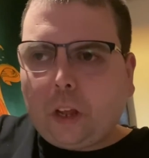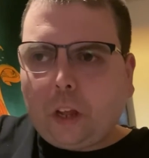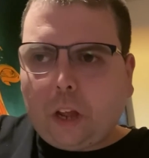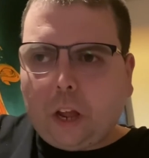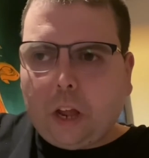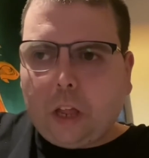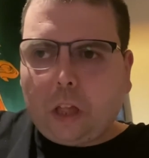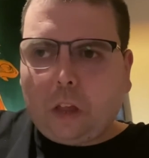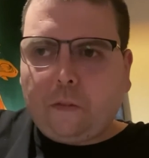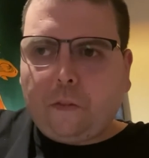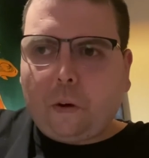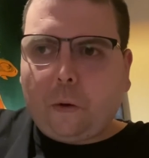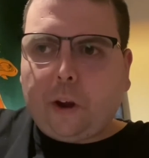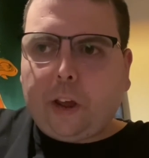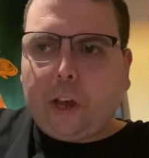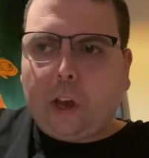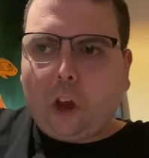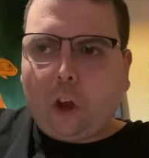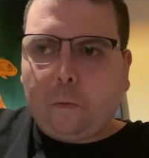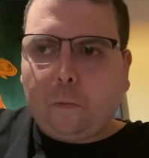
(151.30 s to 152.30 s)
It's a very
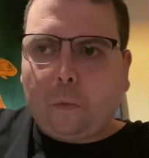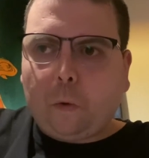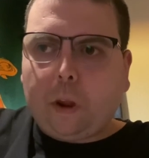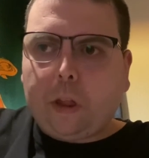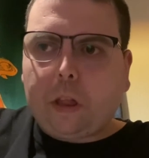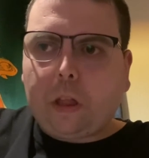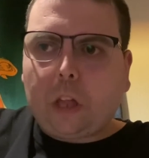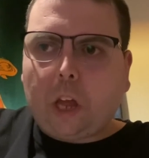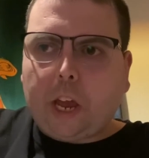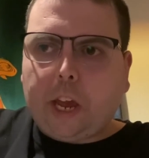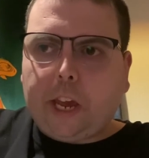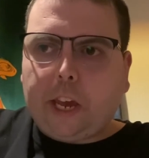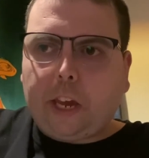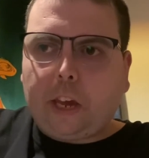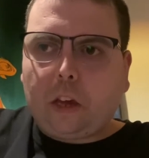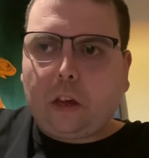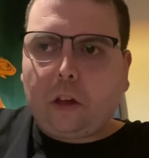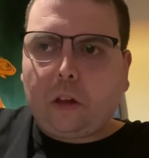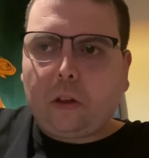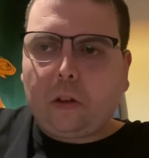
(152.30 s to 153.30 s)
humorous
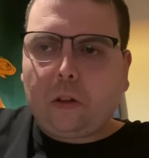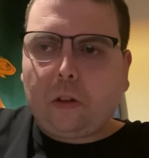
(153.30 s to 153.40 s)
take